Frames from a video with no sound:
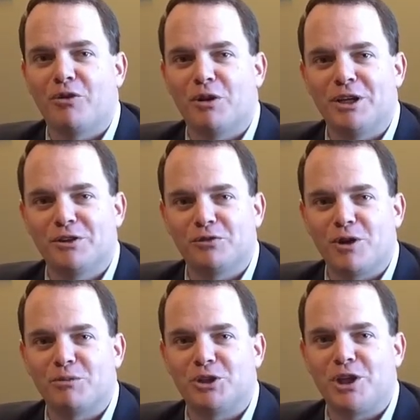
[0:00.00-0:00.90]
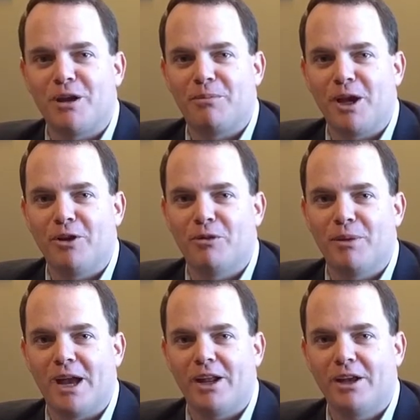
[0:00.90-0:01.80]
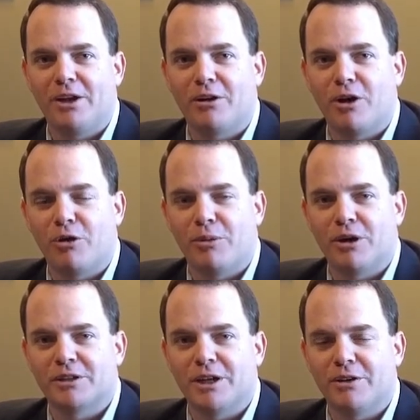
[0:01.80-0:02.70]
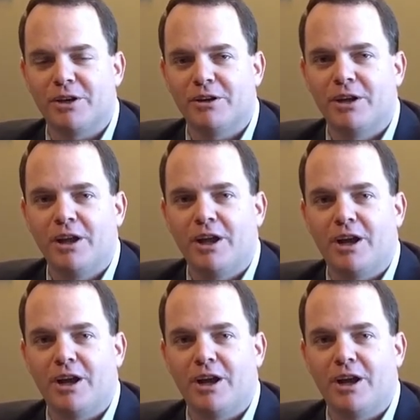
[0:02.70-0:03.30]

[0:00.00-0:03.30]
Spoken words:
Greetings from Champaign, Urbana at our auto park down here.